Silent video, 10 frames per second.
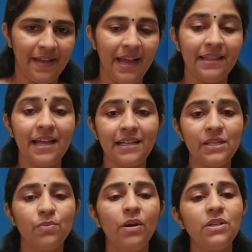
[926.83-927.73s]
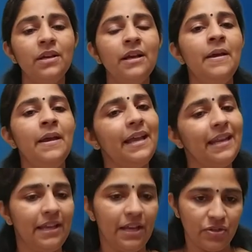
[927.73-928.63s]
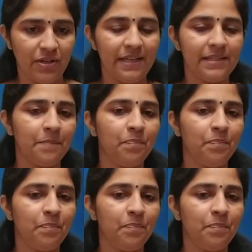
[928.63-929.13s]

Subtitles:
and that is what irrigation is.